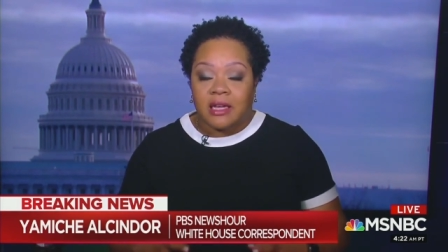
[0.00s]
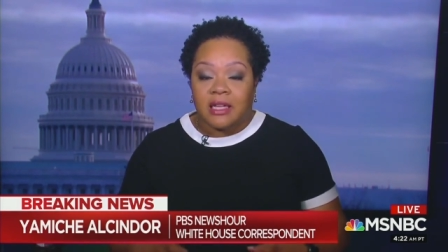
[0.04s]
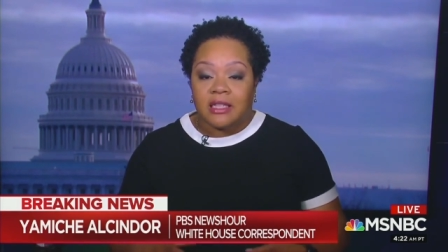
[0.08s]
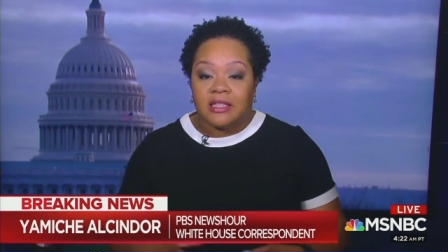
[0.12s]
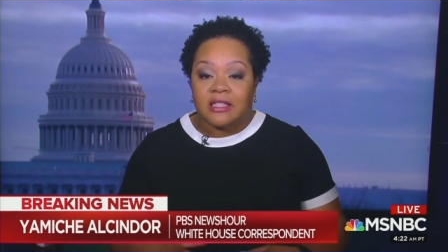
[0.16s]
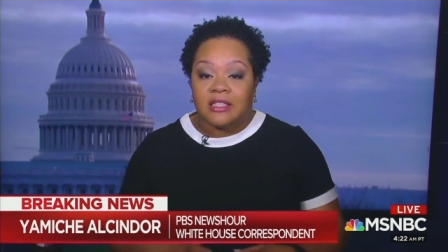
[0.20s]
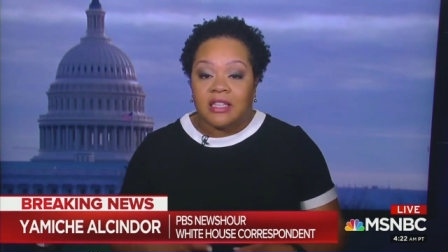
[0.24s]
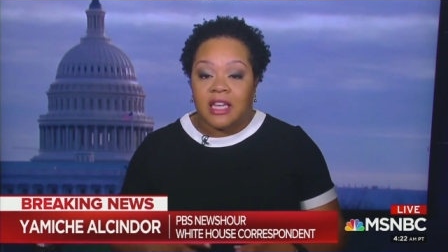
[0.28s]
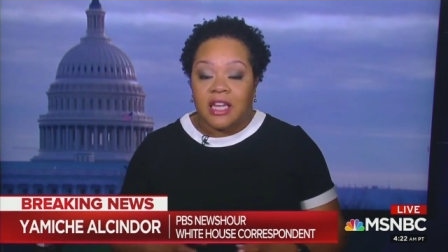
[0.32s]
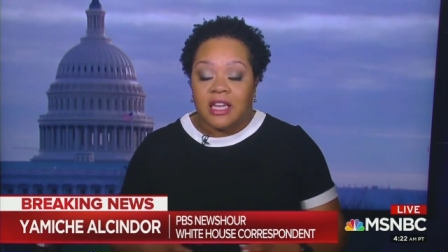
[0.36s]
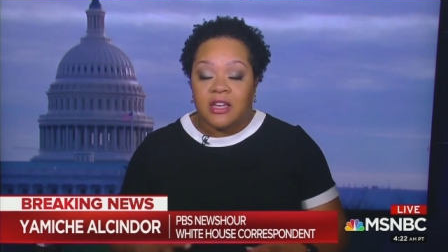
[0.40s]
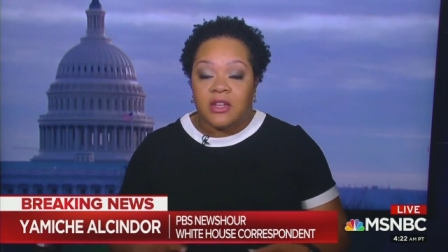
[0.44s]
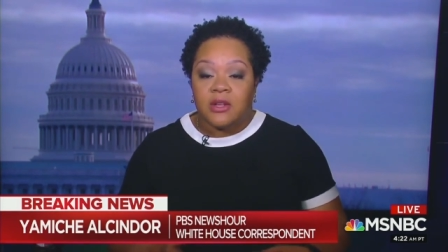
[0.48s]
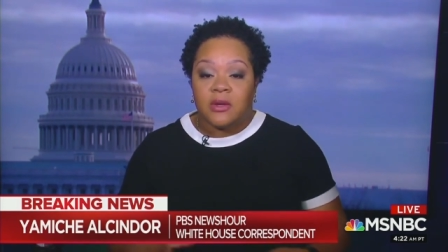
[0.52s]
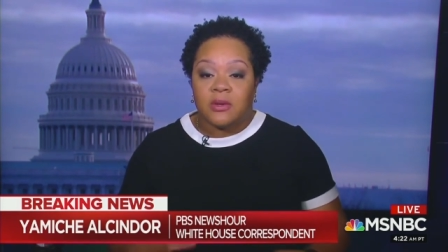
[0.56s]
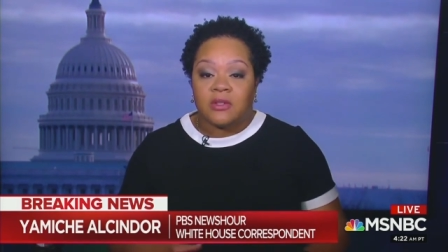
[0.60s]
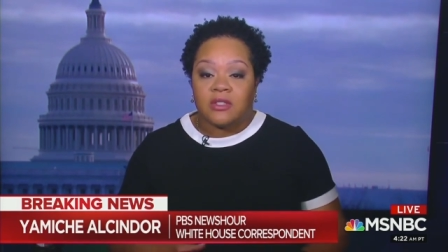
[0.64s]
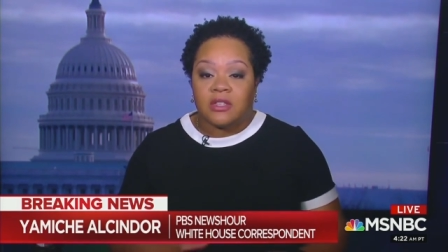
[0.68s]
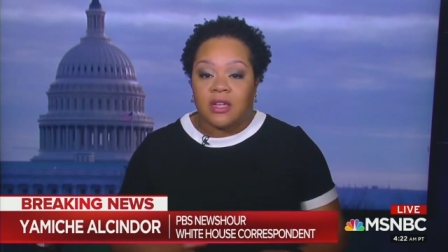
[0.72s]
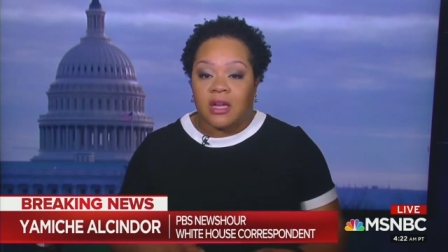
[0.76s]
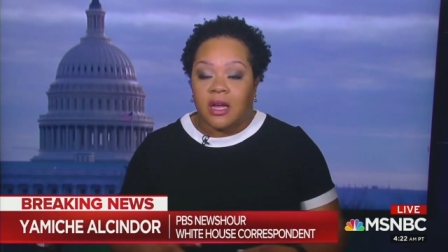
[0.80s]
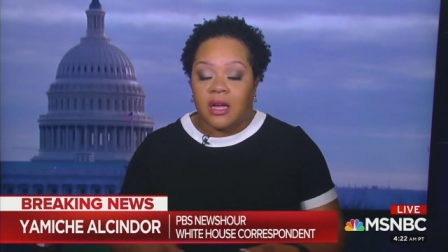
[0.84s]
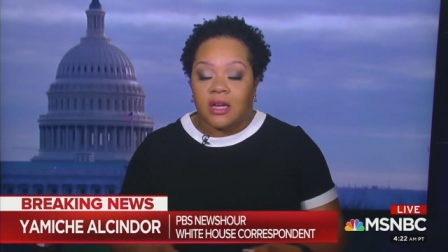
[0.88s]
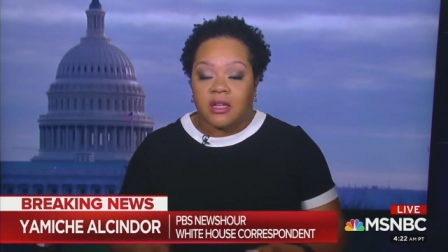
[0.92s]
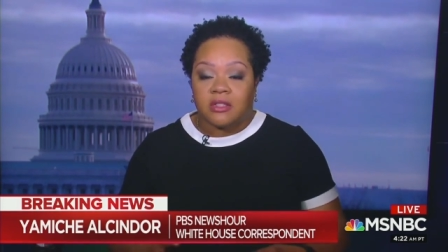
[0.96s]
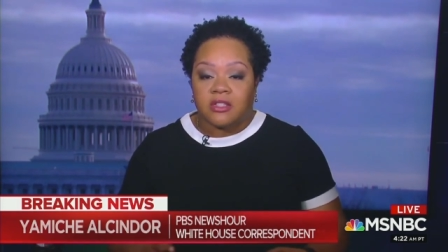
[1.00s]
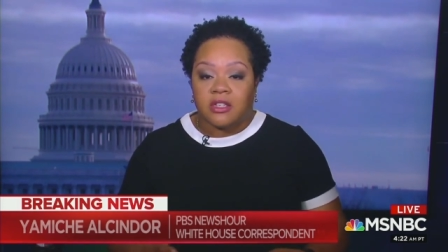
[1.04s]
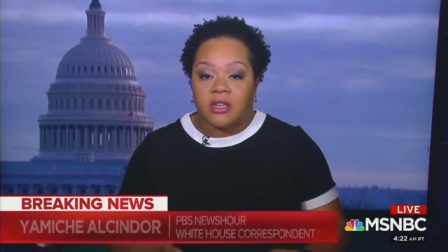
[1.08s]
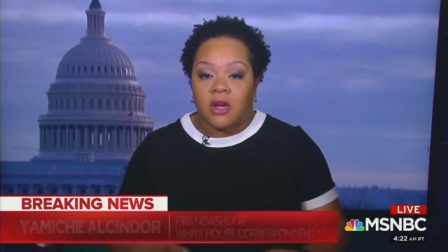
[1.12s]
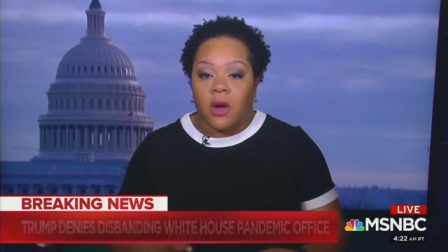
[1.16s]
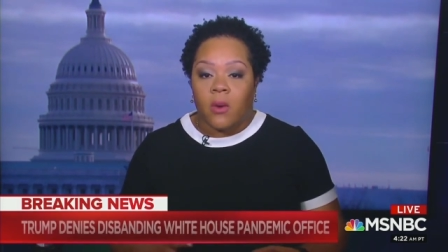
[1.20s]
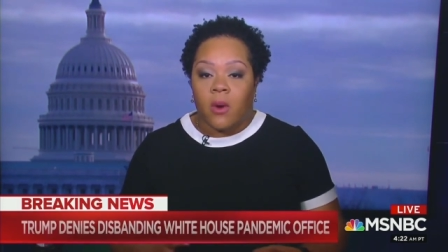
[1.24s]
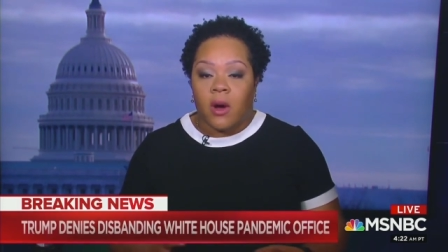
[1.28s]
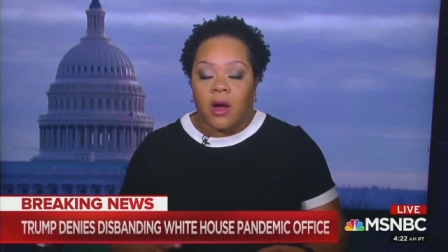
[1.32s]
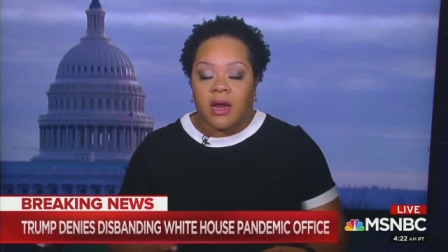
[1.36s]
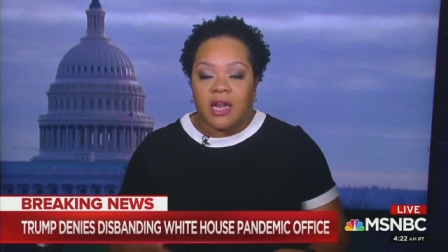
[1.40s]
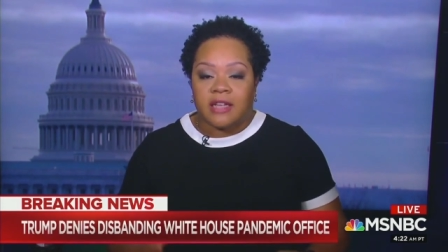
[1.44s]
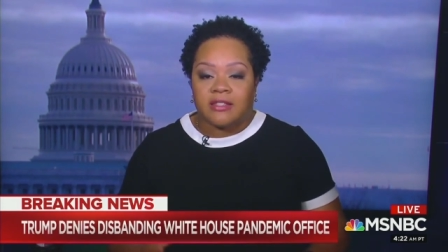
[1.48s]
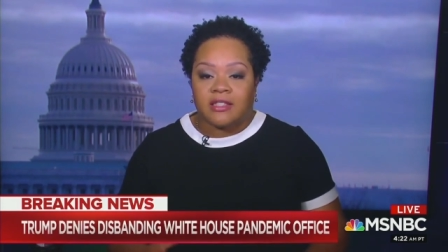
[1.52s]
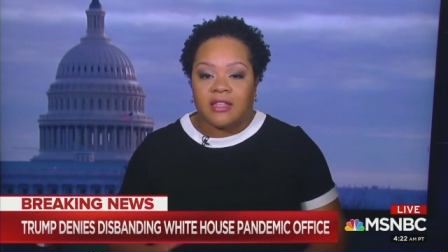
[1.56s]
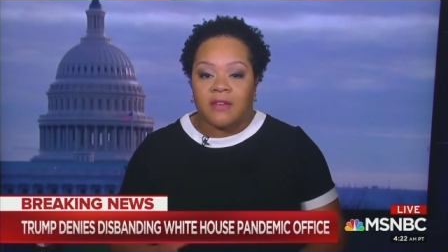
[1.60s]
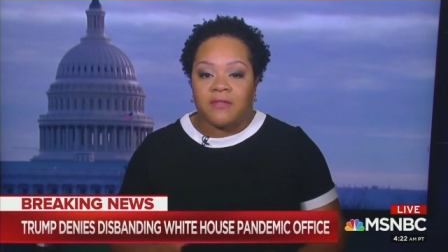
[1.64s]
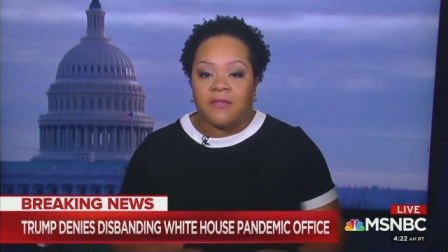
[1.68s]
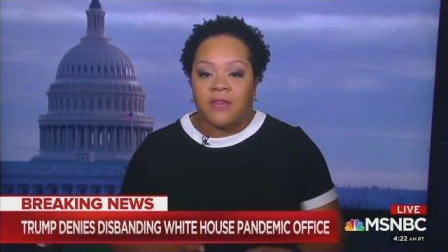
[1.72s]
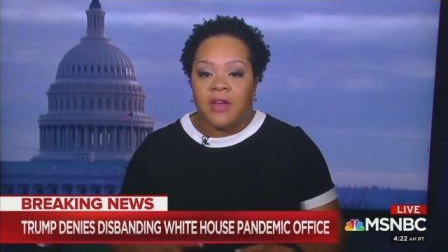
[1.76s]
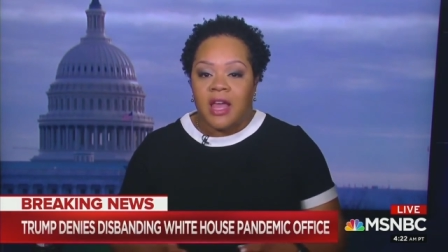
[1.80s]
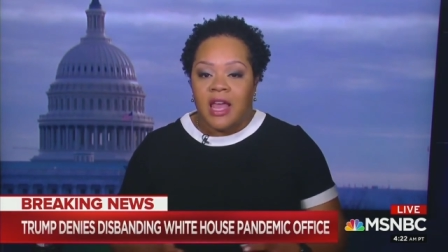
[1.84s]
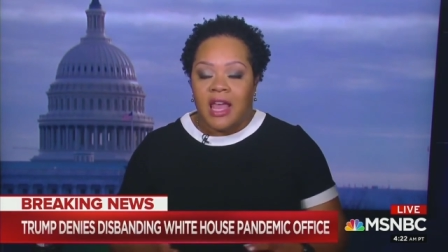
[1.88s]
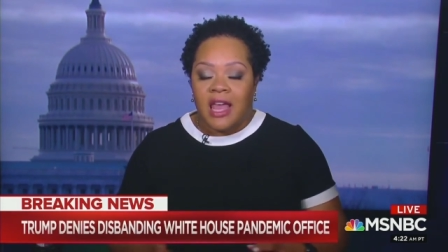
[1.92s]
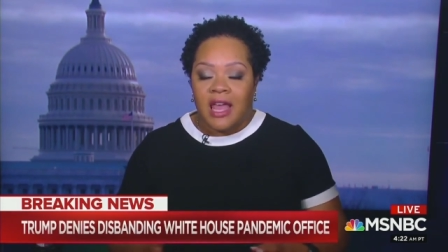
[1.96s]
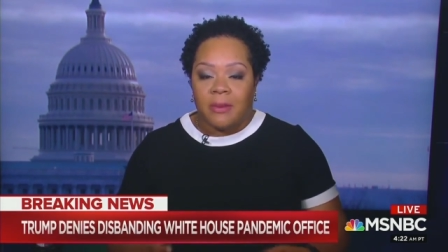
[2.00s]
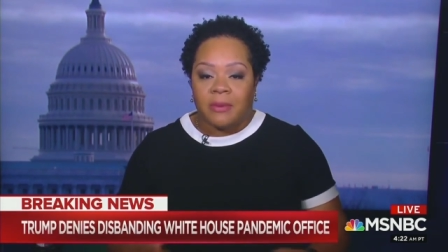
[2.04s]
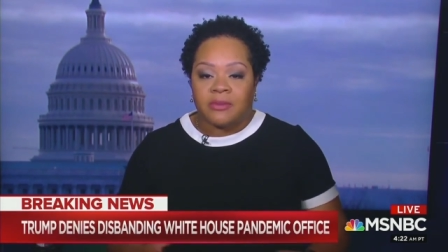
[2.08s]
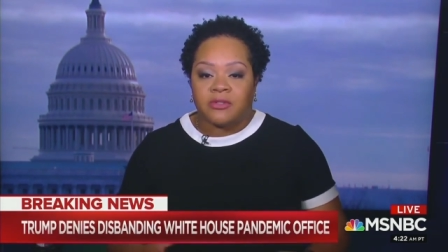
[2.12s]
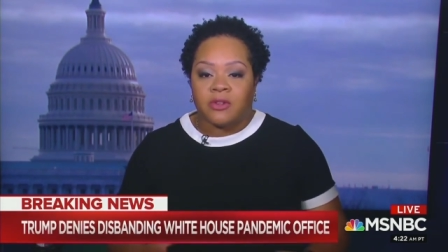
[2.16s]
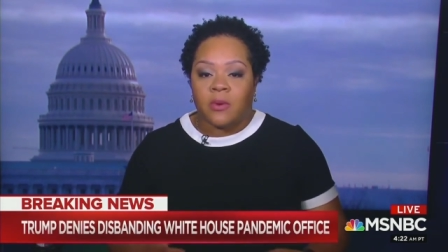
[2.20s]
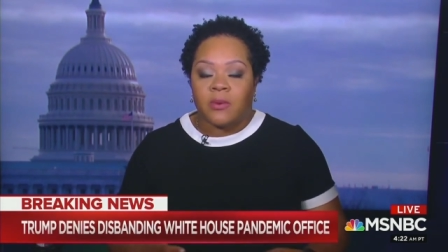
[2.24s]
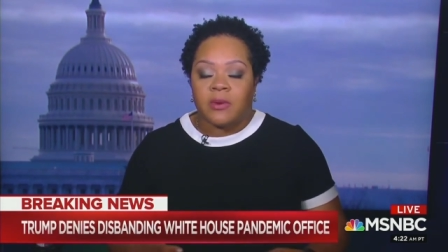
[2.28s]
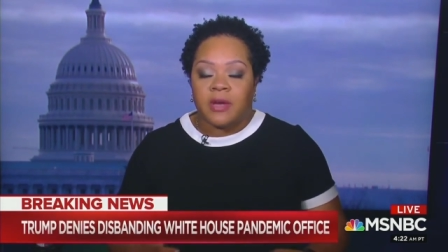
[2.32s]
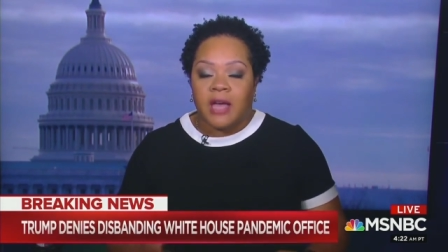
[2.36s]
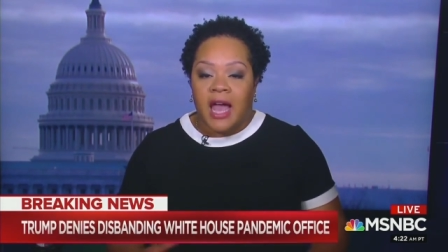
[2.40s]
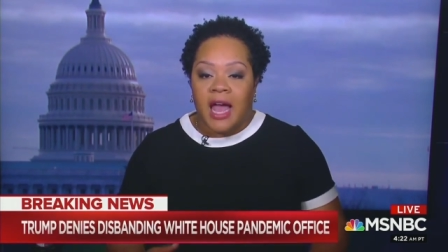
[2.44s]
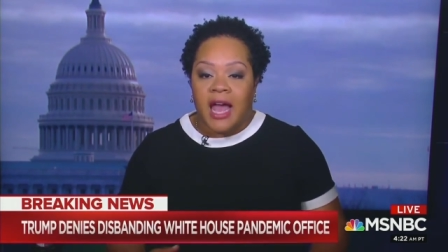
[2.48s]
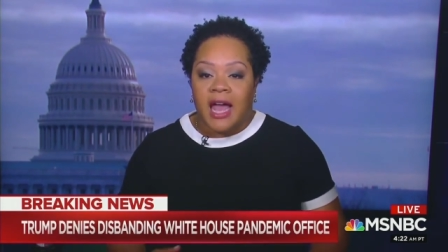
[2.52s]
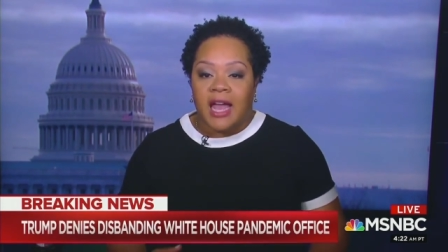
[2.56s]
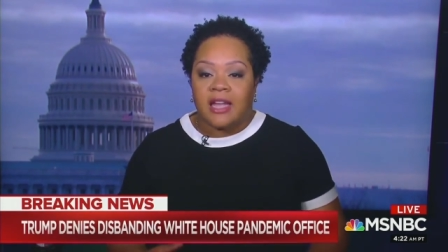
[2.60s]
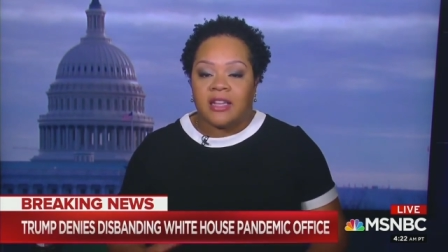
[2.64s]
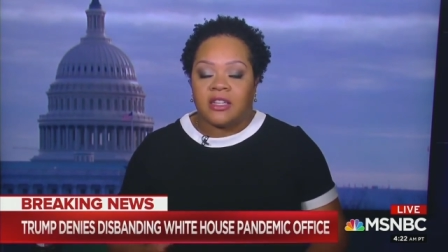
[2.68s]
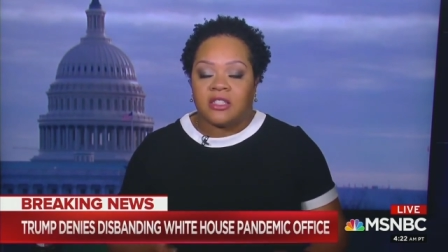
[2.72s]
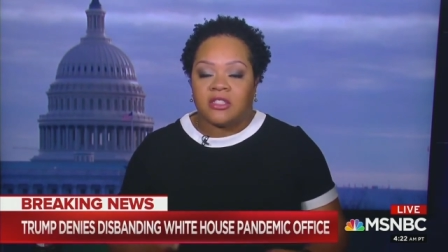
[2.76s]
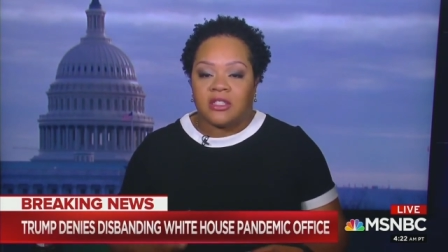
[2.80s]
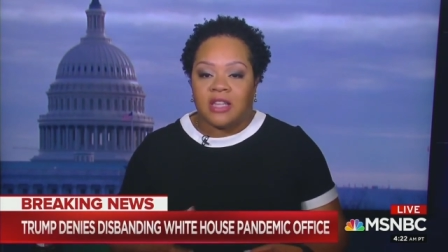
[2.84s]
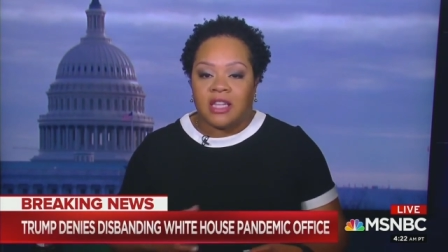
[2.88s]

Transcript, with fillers: continued to, to go on as if it was okay.